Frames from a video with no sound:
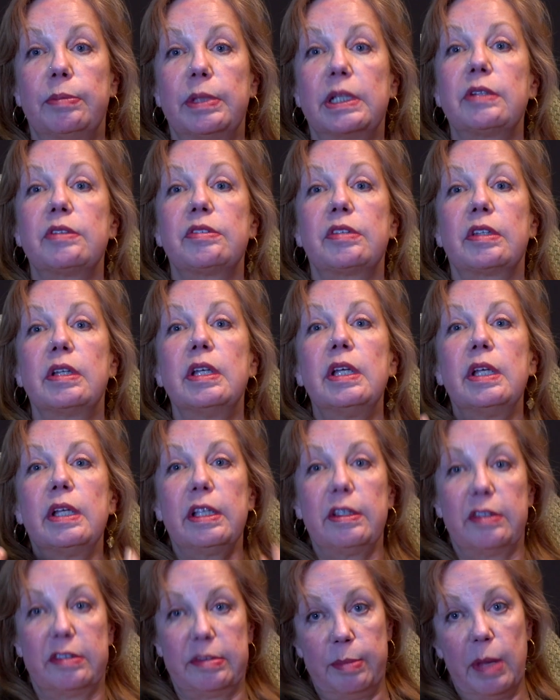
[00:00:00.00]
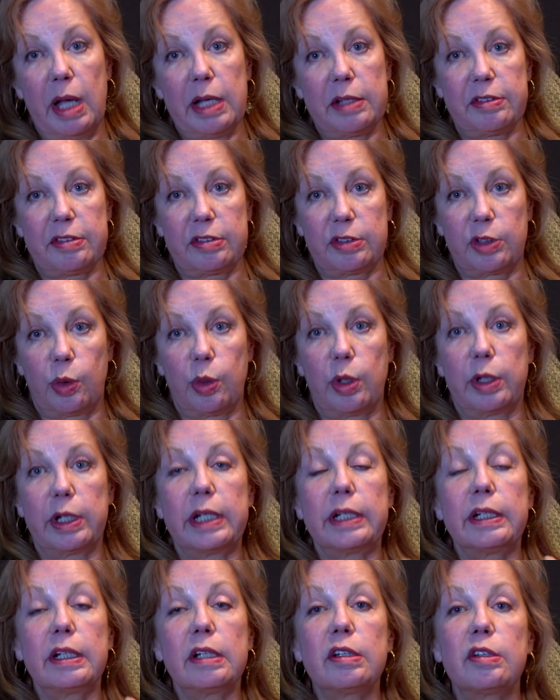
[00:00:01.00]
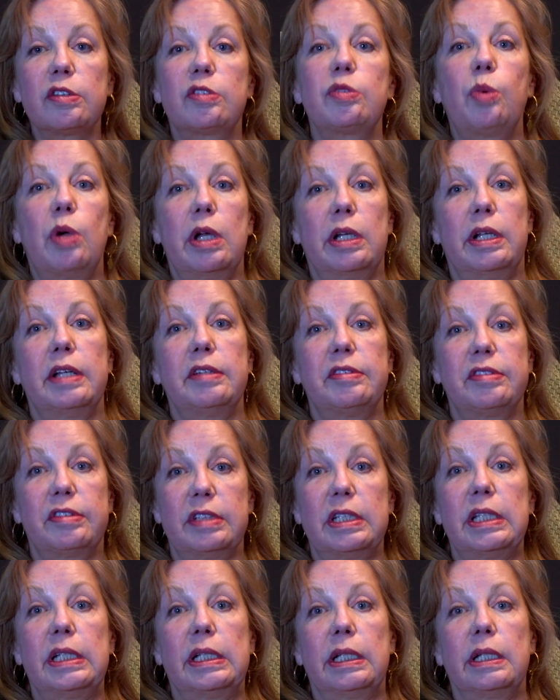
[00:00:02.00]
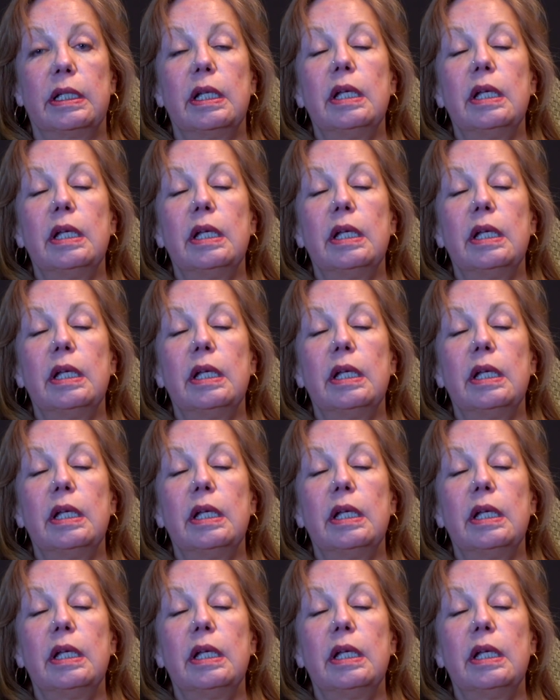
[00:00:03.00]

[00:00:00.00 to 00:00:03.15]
because it is my story and it is what I see.